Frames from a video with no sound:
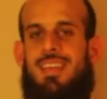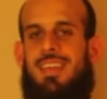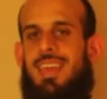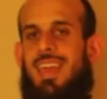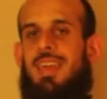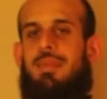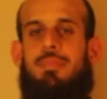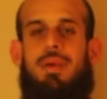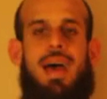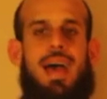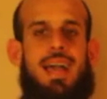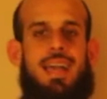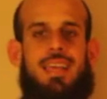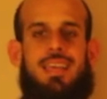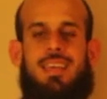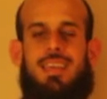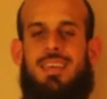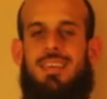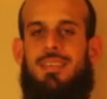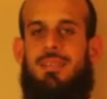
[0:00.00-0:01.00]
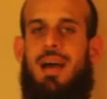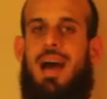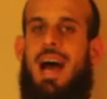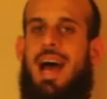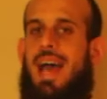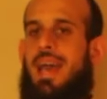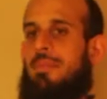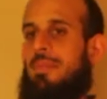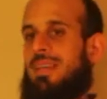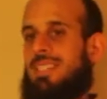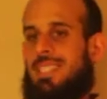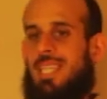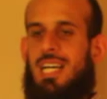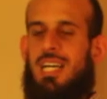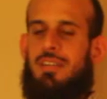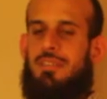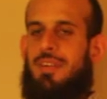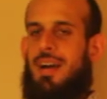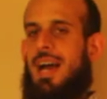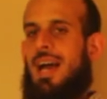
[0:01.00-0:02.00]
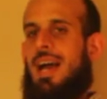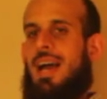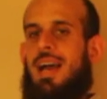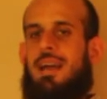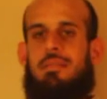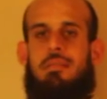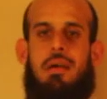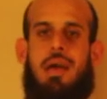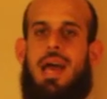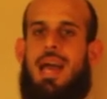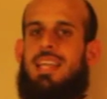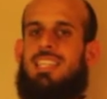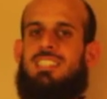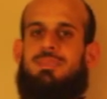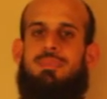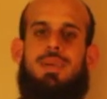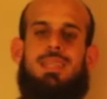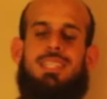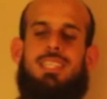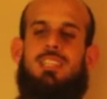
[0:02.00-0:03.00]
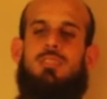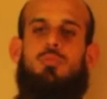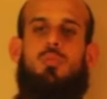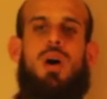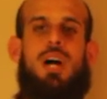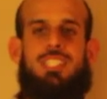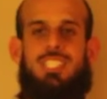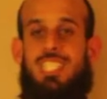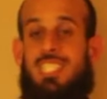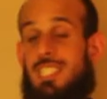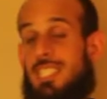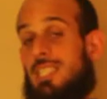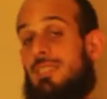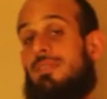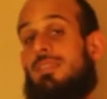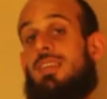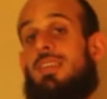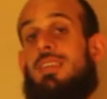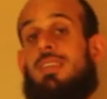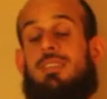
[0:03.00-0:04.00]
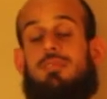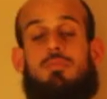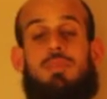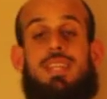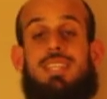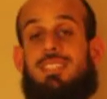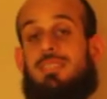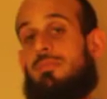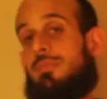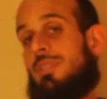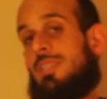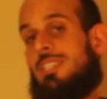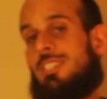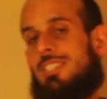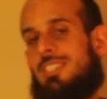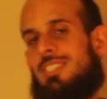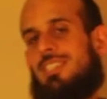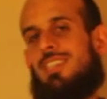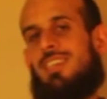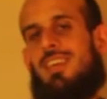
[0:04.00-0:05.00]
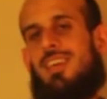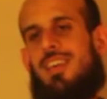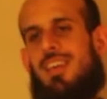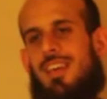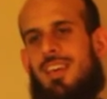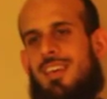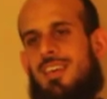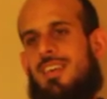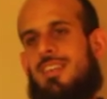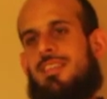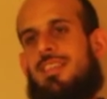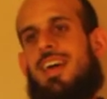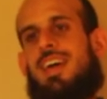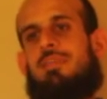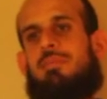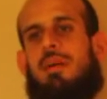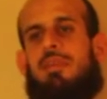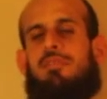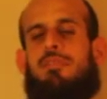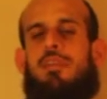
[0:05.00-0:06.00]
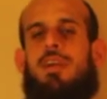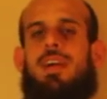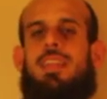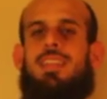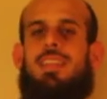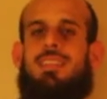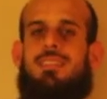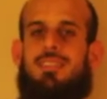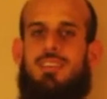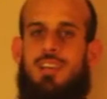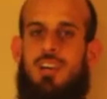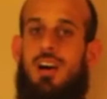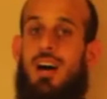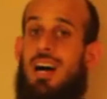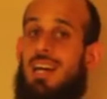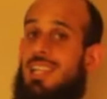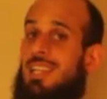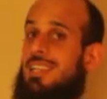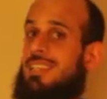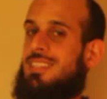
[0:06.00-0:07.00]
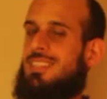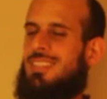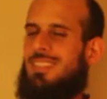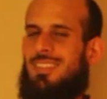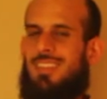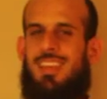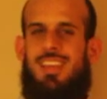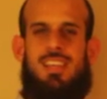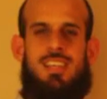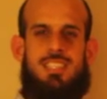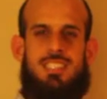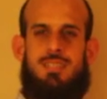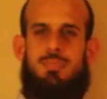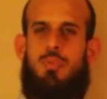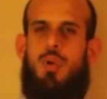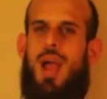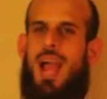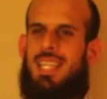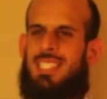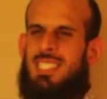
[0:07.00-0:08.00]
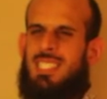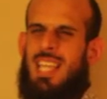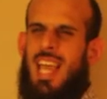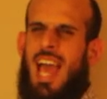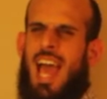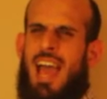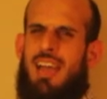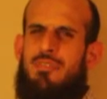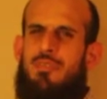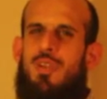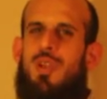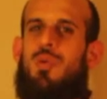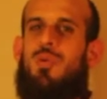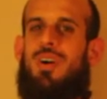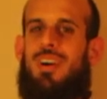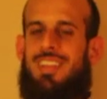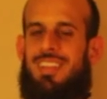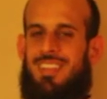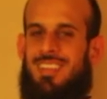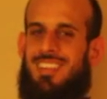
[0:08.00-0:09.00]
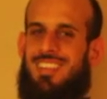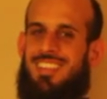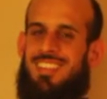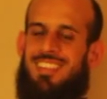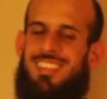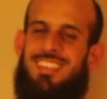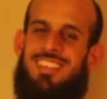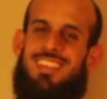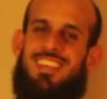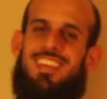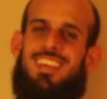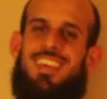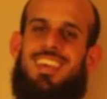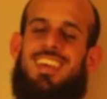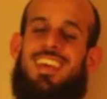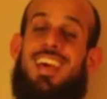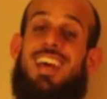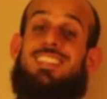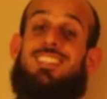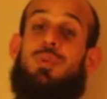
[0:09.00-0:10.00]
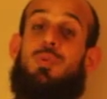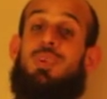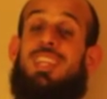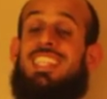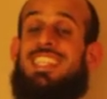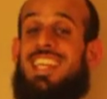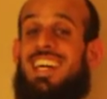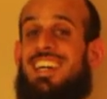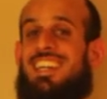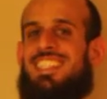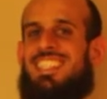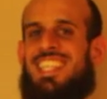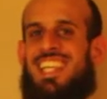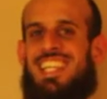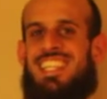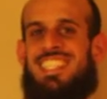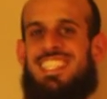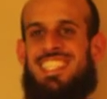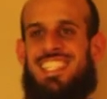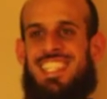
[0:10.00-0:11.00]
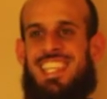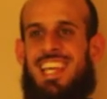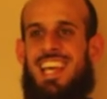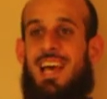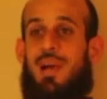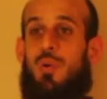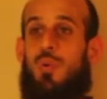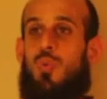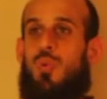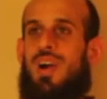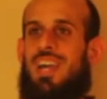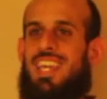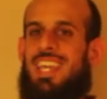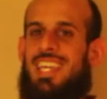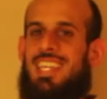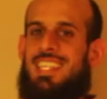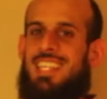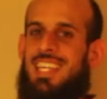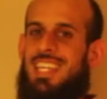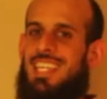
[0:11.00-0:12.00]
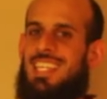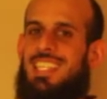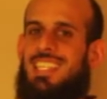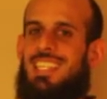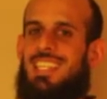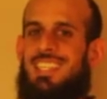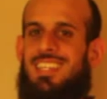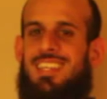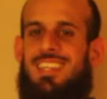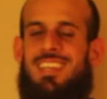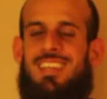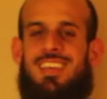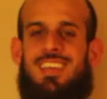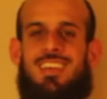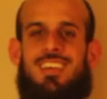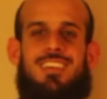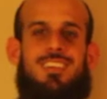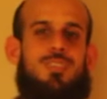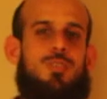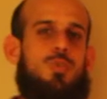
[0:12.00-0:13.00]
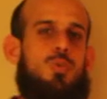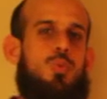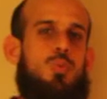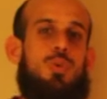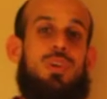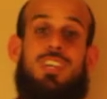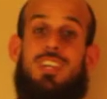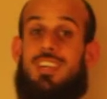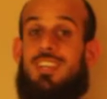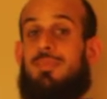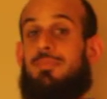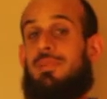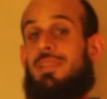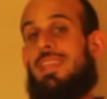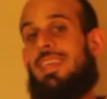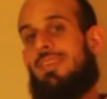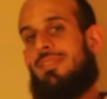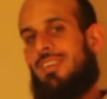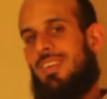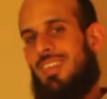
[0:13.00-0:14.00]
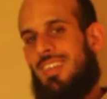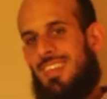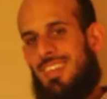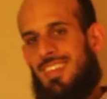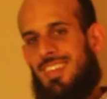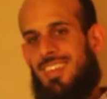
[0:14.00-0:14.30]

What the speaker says: Came back. I spent it watching TV and reading some books. Then my friend Khalid surprises everyone. And so when he tells us what he did, we couldn't believe it.